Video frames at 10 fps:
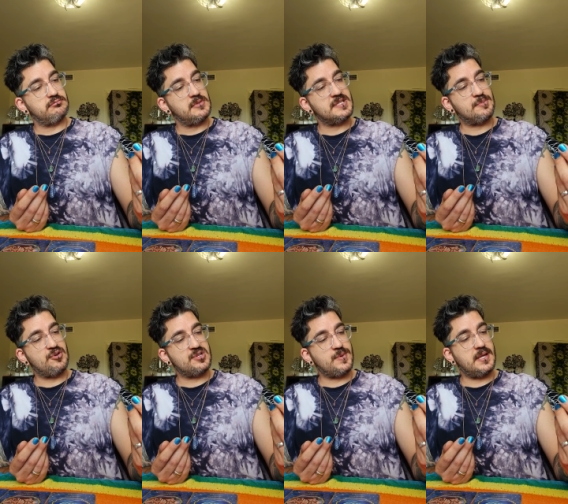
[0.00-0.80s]

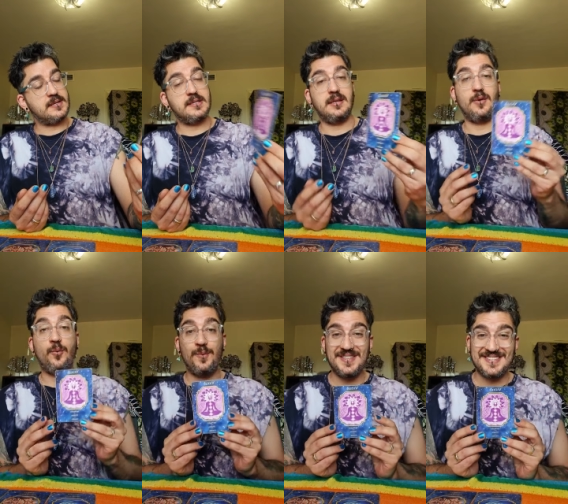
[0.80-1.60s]
Spirituality,
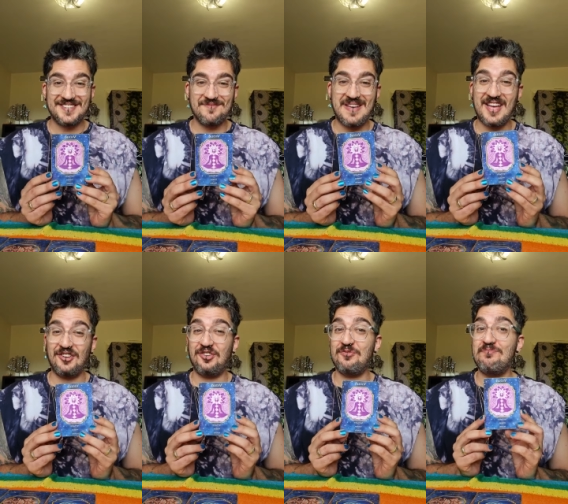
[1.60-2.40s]
wisdom, and
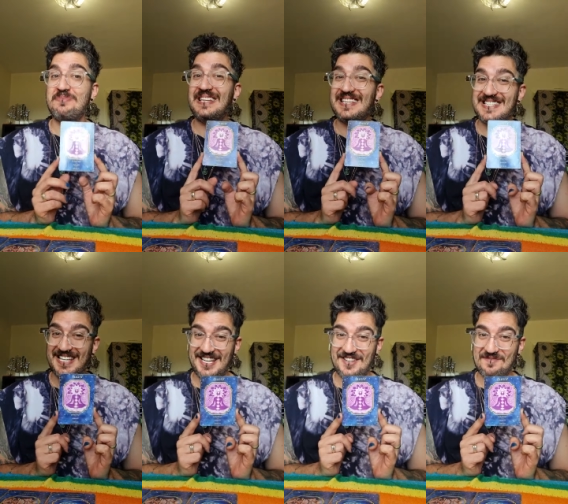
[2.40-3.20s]
humility.